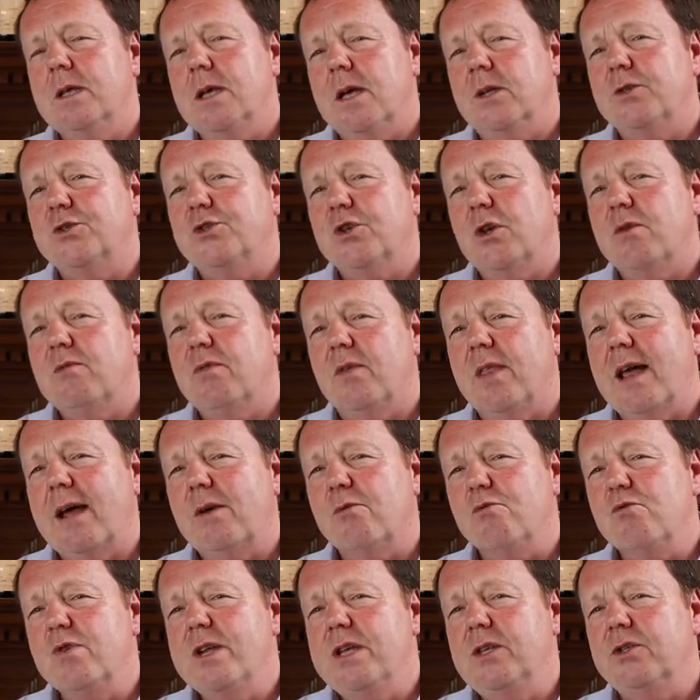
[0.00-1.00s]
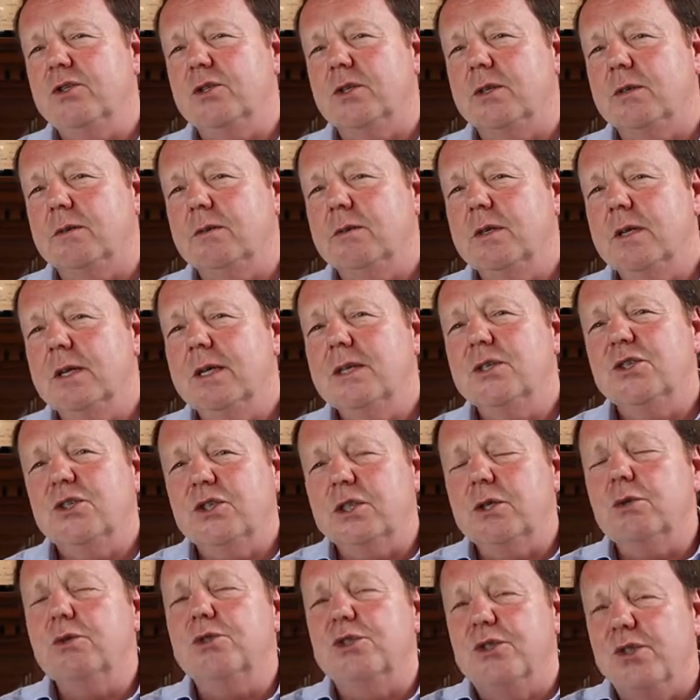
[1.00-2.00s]
And so for that reason,
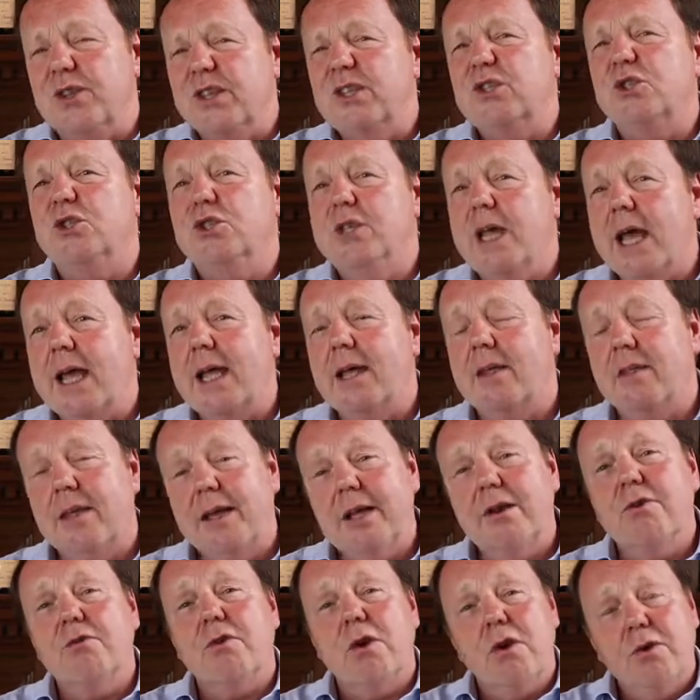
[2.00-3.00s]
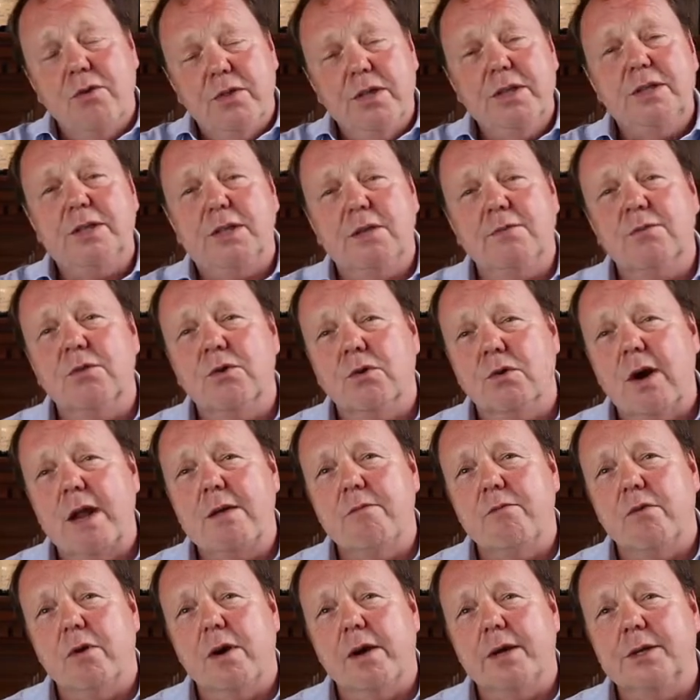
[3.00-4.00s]
still to this day, they grow these different
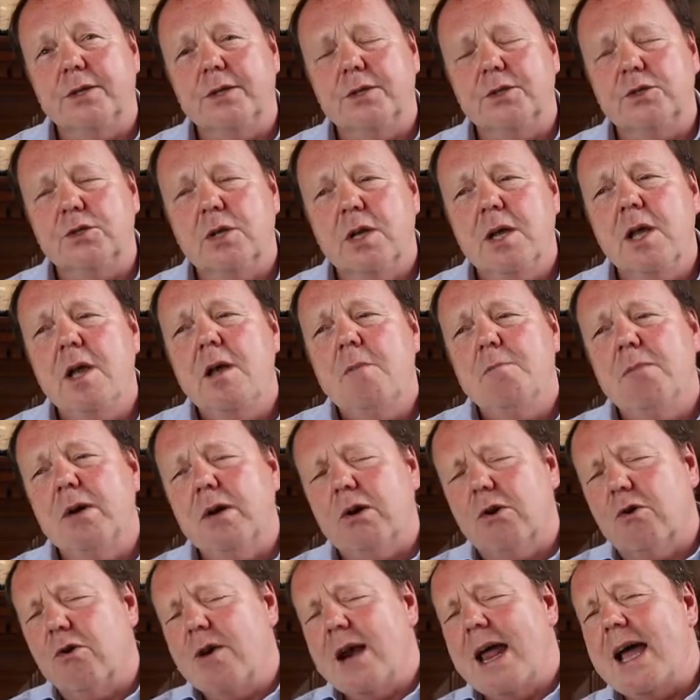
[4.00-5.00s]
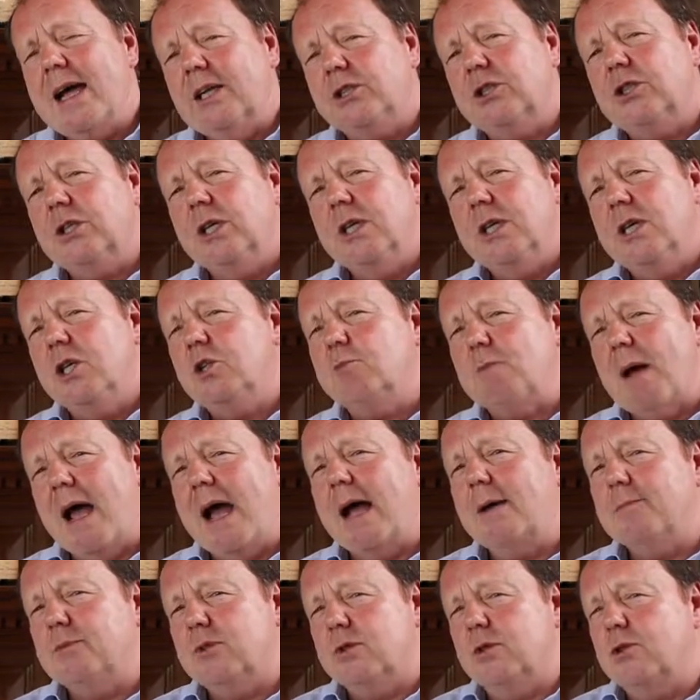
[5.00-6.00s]
grape varieties. But Grenache is
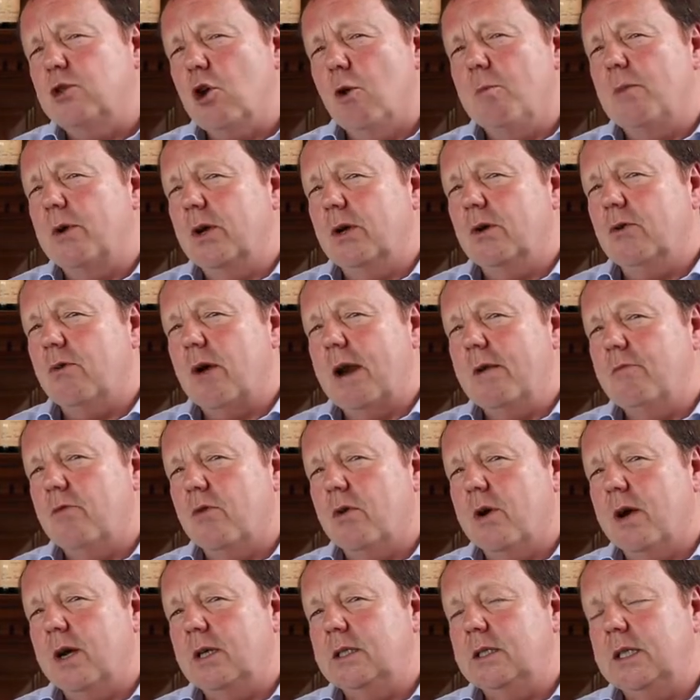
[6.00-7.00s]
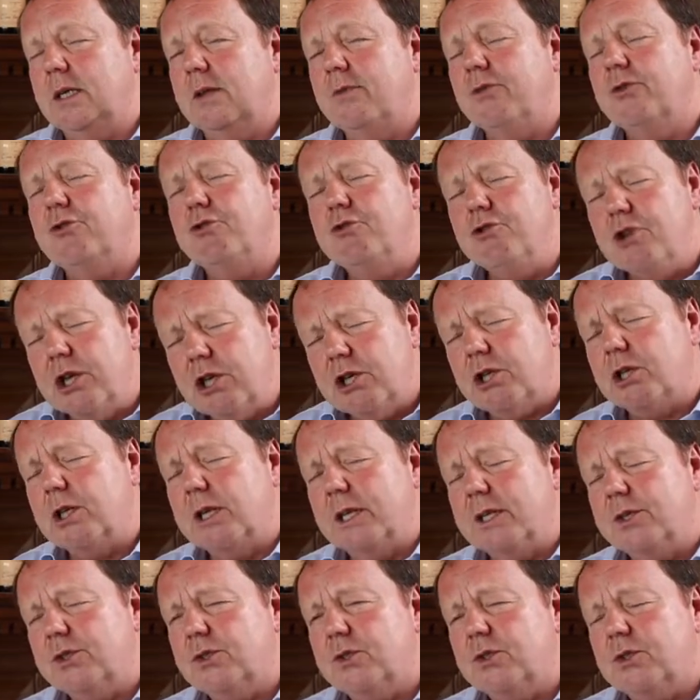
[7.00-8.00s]
perhaps the dominant grape variety, and the
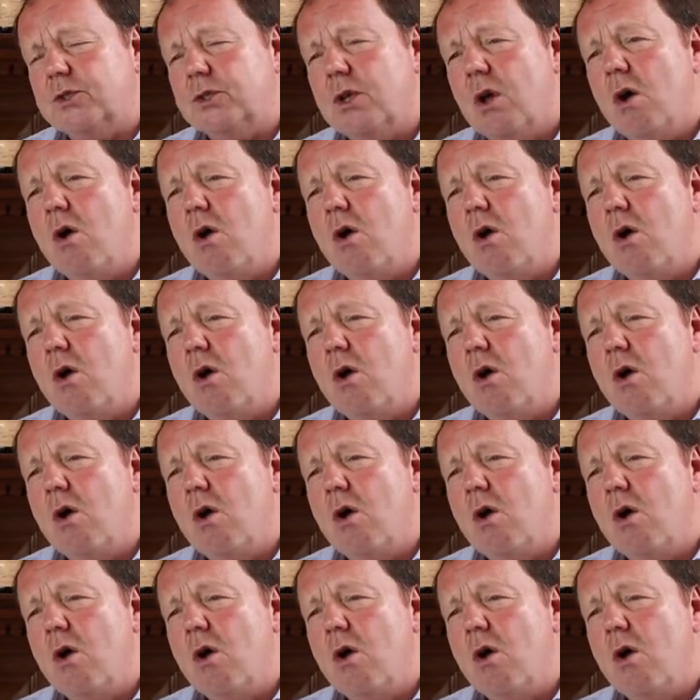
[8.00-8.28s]
traditionalists